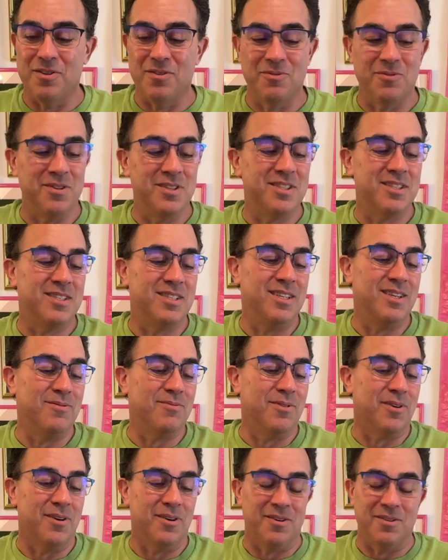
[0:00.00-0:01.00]

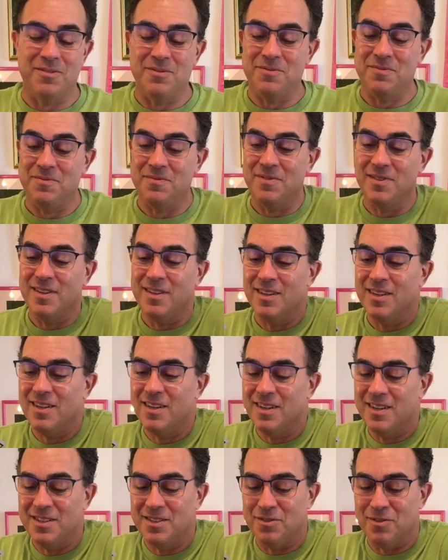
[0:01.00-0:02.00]
receiver.
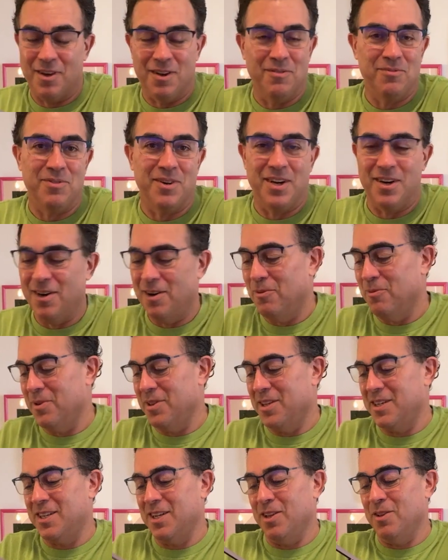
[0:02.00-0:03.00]
Got to figure out where the
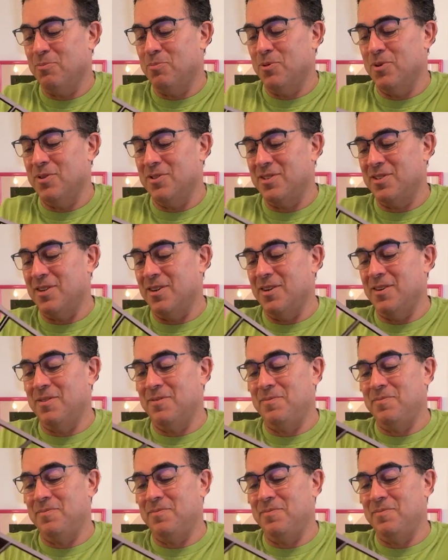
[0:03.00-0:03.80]
teleports are.